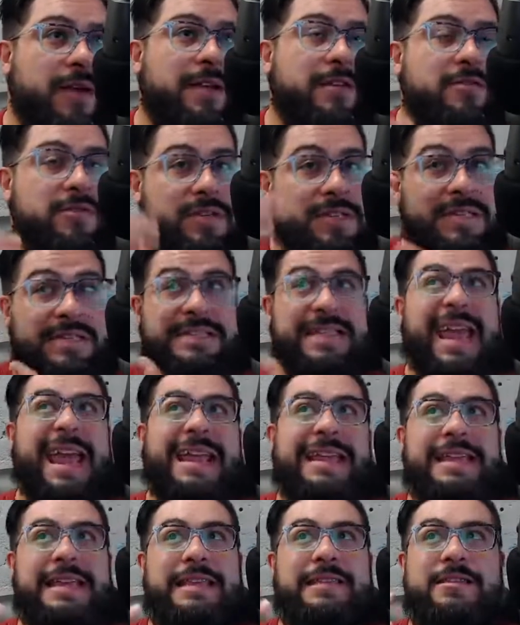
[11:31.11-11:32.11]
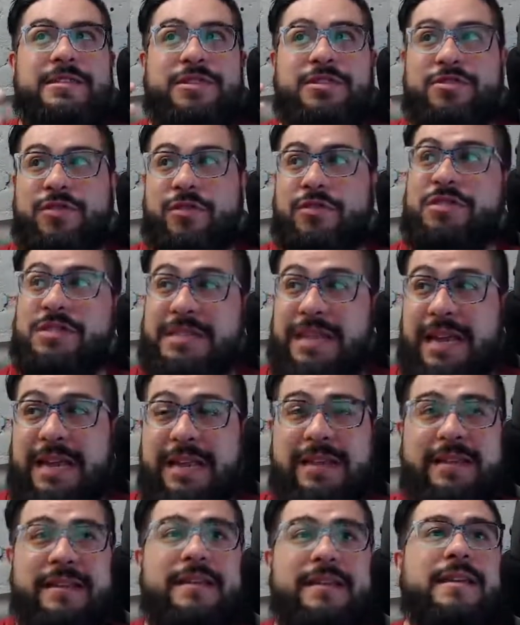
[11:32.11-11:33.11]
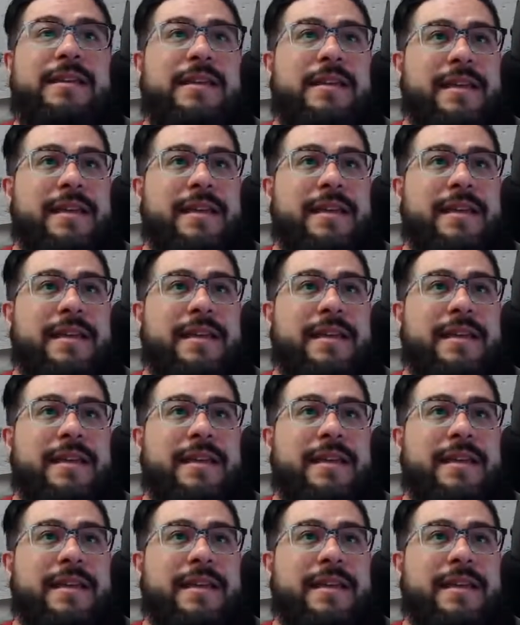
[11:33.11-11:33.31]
Understanding this search data